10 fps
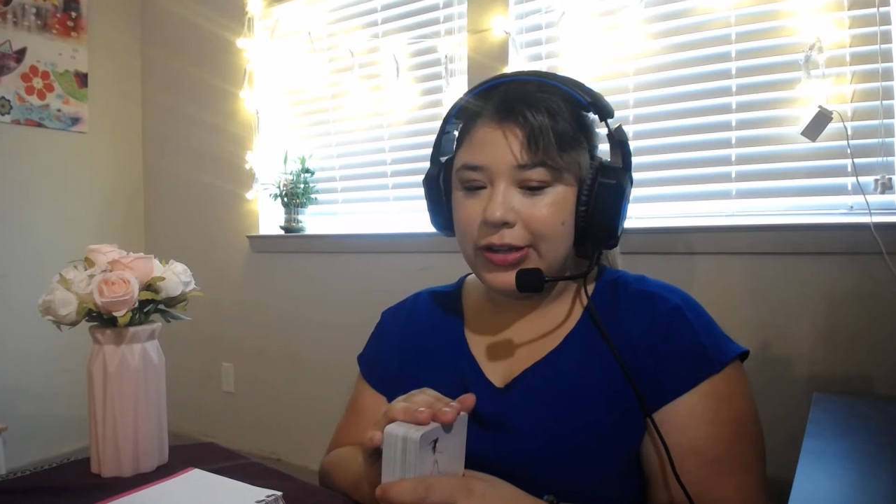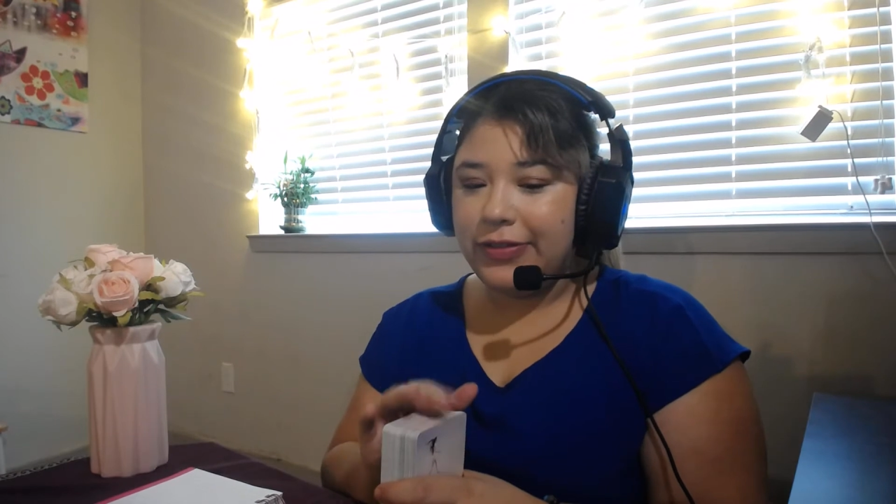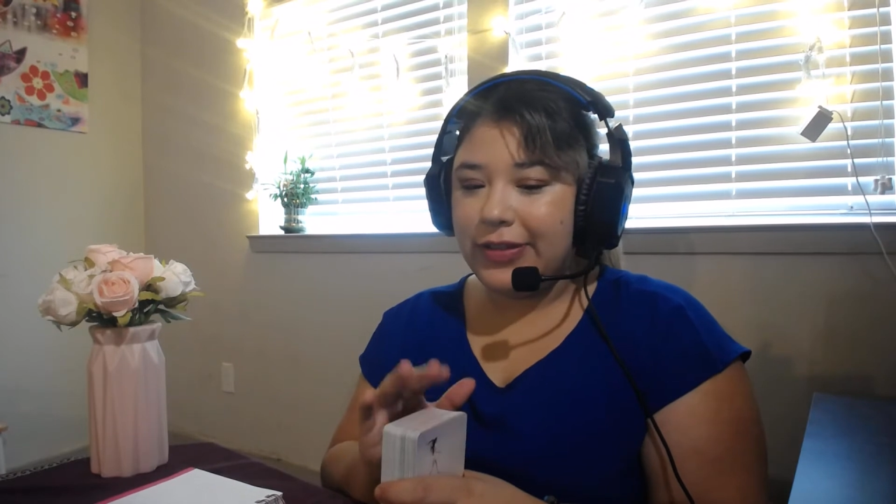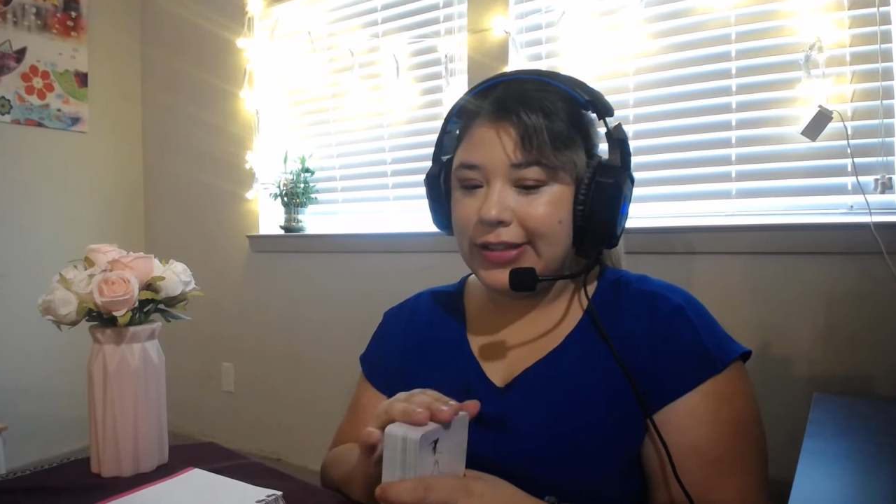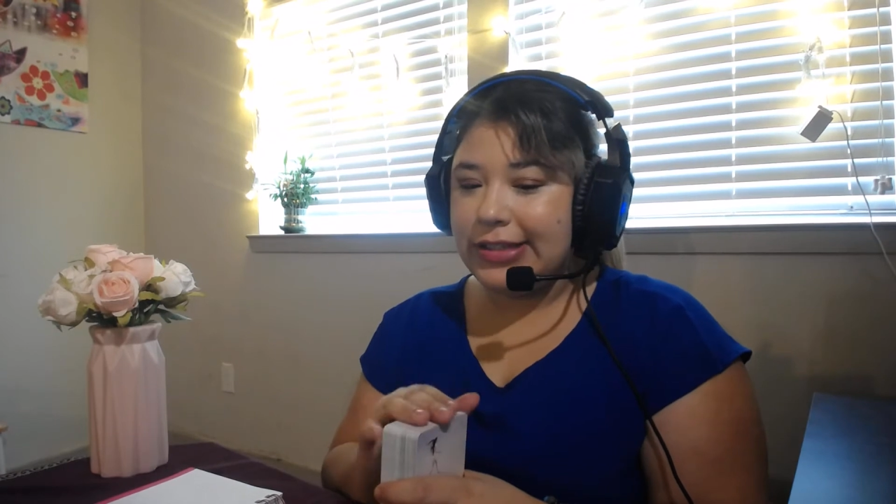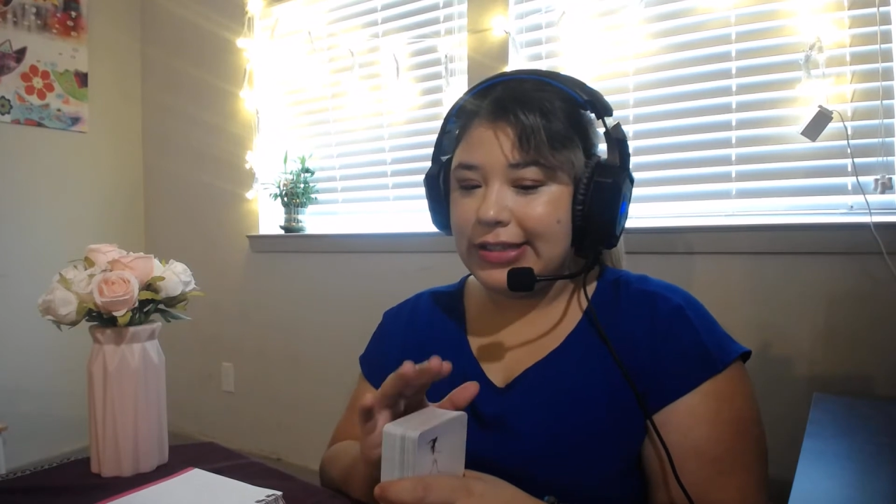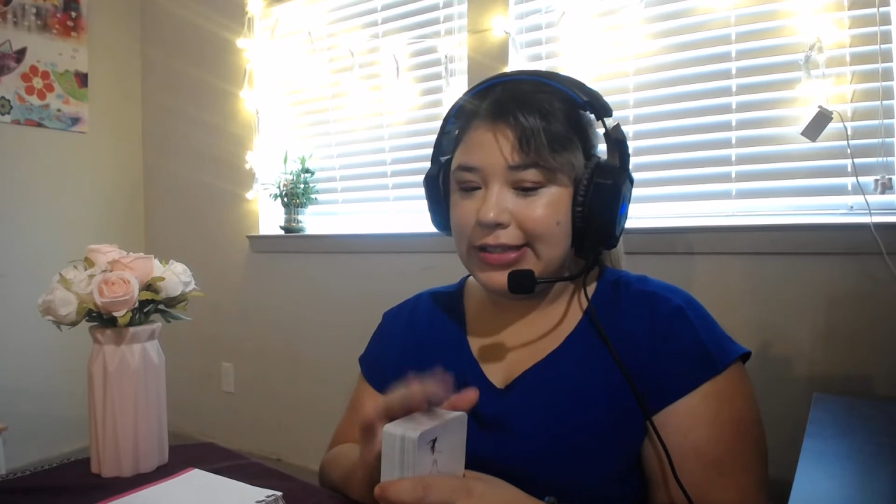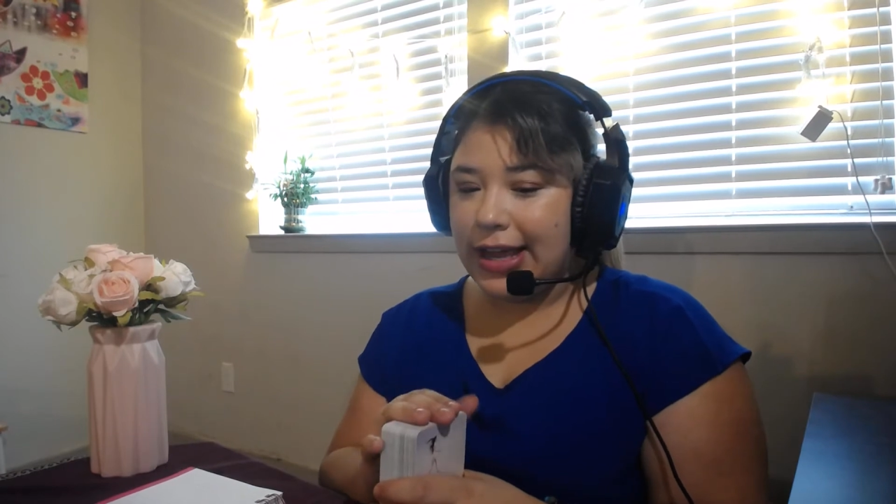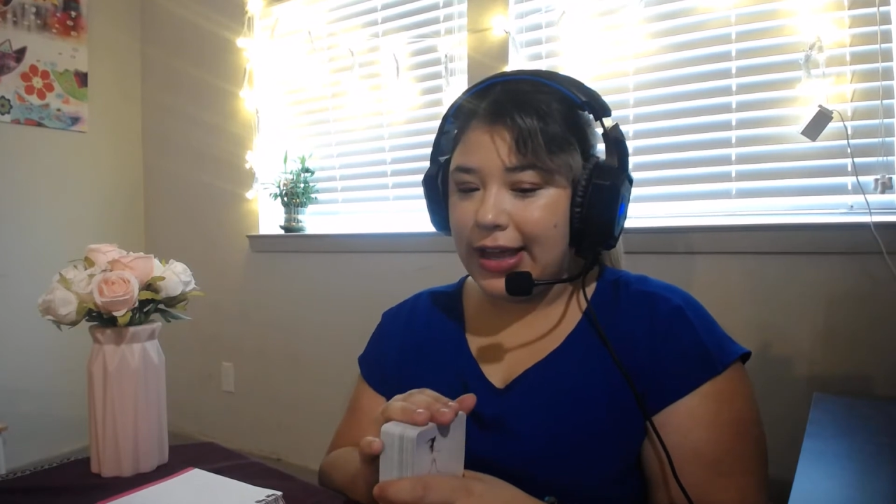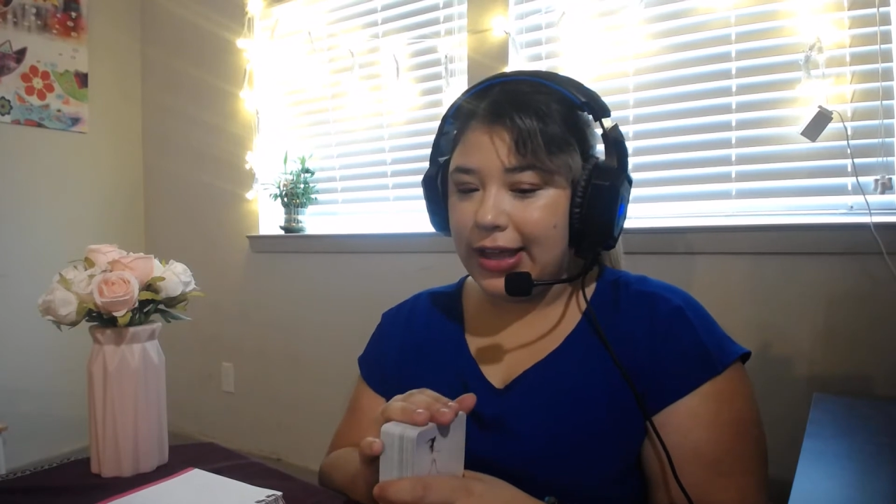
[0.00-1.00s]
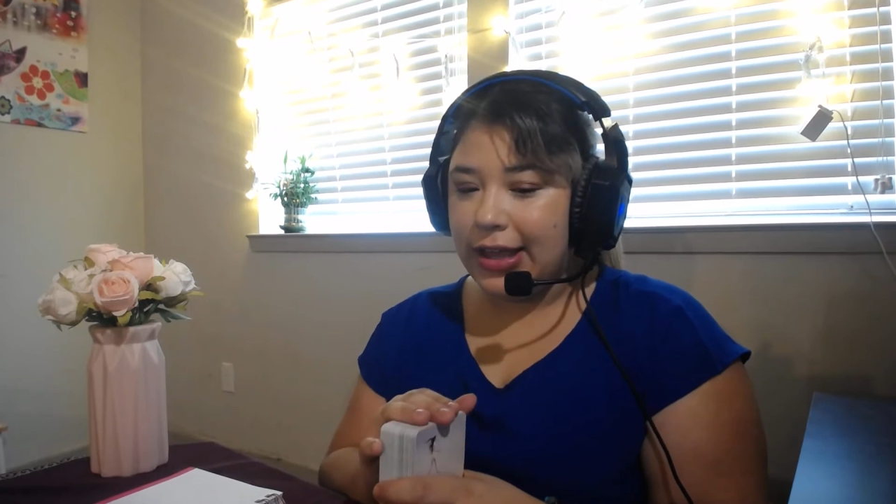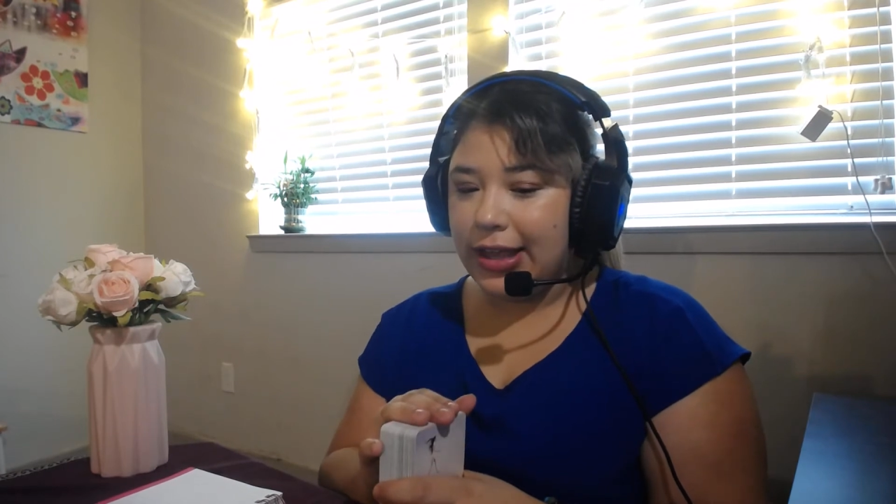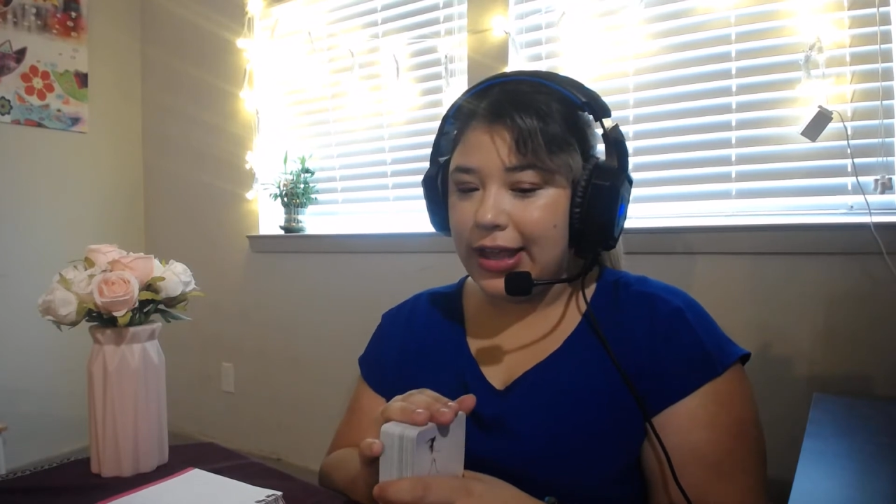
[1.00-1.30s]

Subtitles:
of this deck